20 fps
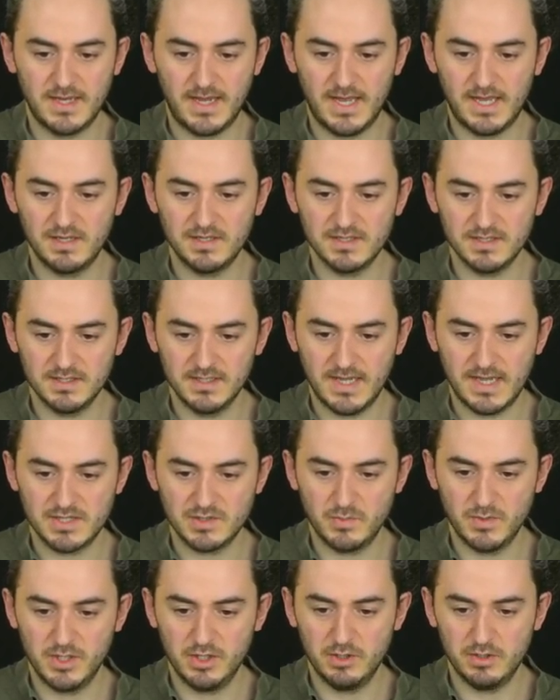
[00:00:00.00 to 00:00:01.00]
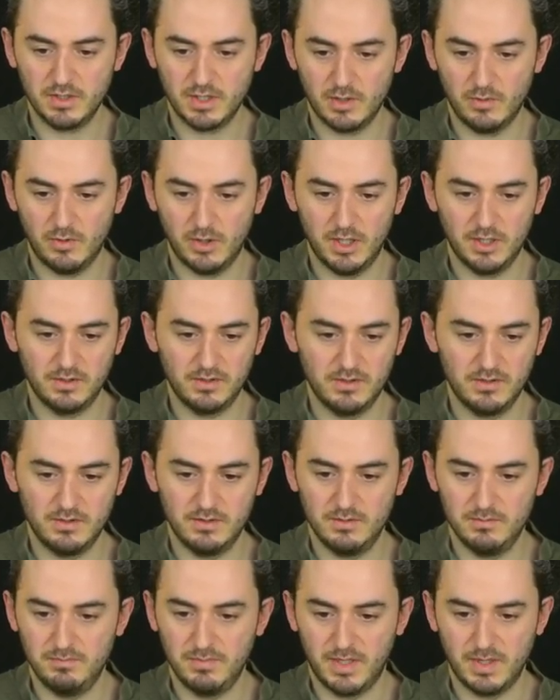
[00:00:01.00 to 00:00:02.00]
And yes, we could go on,
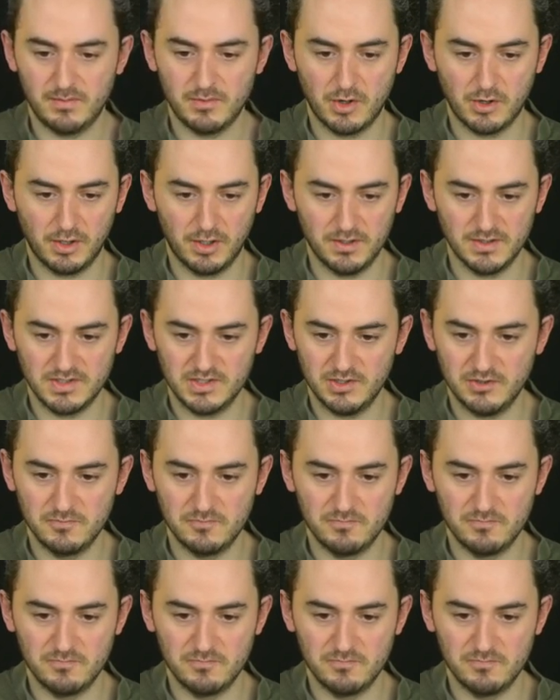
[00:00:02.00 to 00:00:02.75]
but I'm not going to.